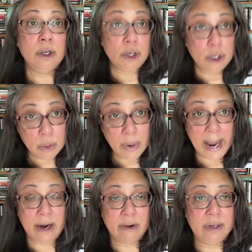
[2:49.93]
You
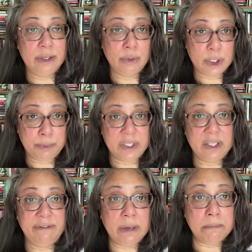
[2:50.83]
anchor it to a
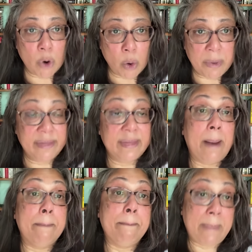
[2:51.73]
specific moment
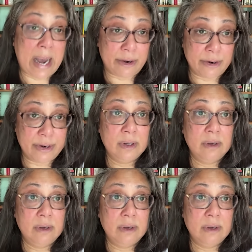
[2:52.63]
that mattered.